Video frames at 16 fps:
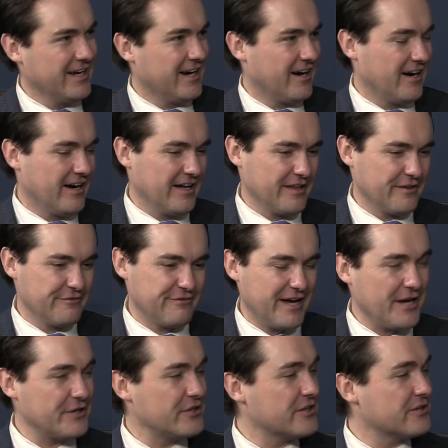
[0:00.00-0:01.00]
Uh, the
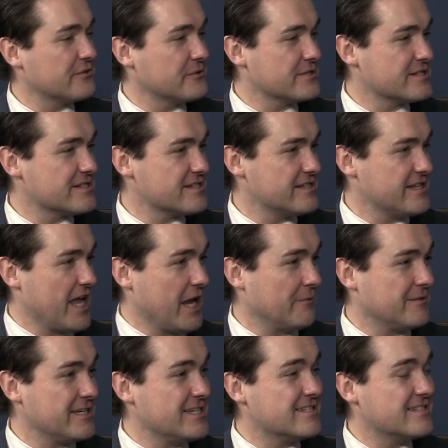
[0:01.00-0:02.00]
founder was
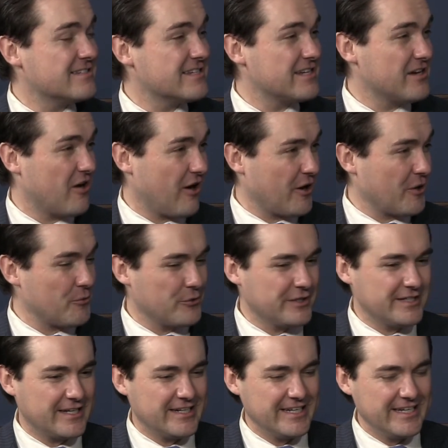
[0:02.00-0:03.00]
named E C
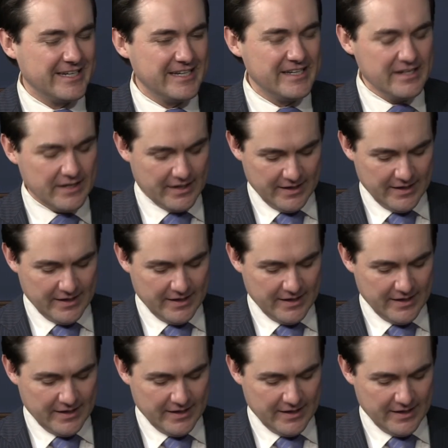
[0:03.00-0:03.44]
Harwood, and he